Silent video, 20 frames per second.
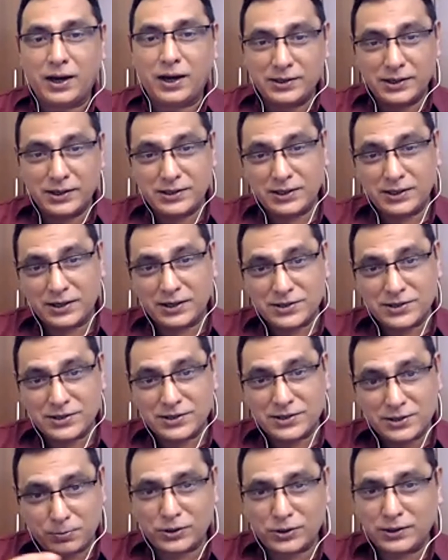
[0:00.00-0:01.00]
either they're
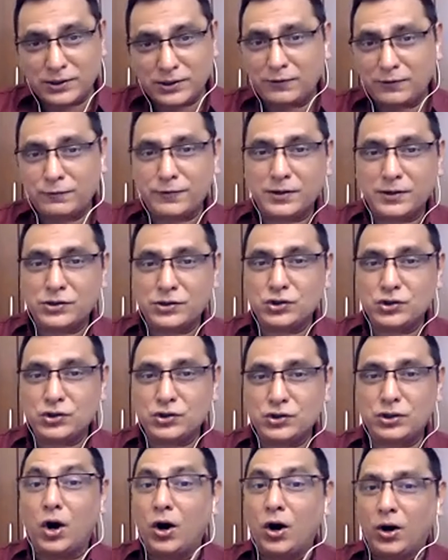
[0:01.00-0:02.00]
supporting that
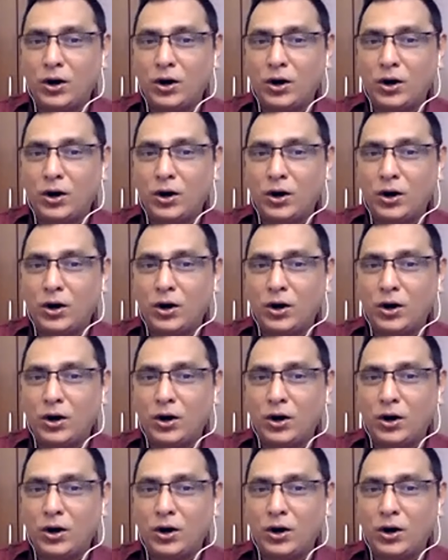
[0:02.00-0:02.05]
function